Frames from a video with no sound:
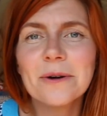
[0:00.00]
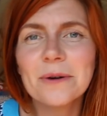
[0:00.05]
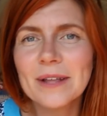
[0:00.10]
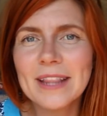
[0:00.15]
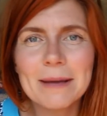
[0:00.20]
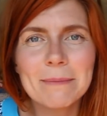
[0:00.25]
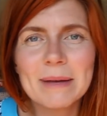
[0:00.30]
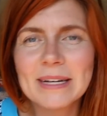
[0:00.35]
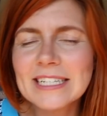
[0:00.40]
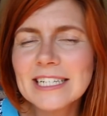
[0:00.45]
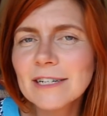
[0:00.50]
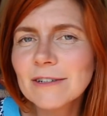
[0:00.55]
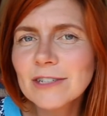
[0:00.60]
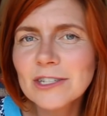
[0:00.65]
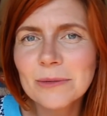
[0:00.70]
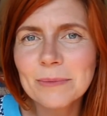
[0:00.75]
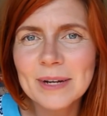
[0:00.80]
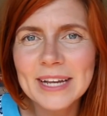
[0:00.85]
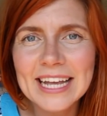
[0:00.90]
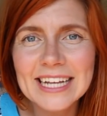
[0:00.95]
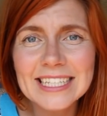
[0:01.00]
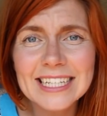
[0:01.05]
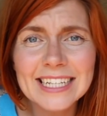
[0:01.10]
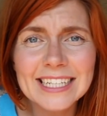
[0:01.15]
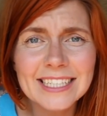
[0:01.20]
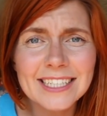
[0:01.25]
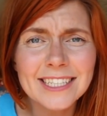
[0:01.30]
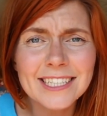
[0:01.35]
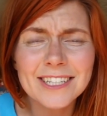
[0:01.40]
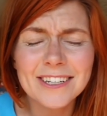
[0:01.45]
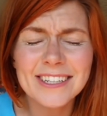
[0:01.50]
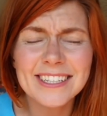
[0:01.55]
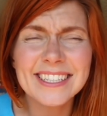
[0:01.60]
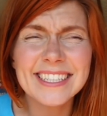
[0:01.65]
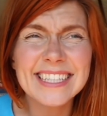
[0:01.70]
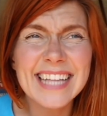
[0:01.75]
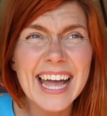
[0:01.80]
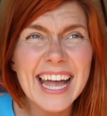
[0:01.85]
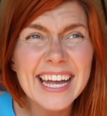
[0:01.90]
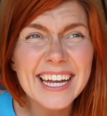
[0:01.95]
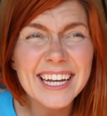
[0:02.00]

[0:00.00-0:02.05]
or that my children would get to listen to, because they're